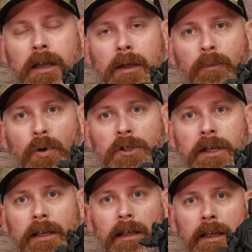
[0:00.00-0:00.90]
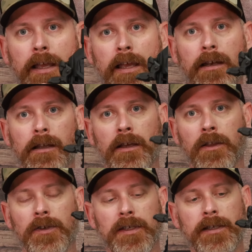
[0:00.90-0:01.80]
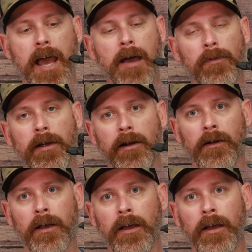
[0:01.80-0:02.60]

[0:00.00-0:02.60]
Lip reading: and push it in. There's a tab there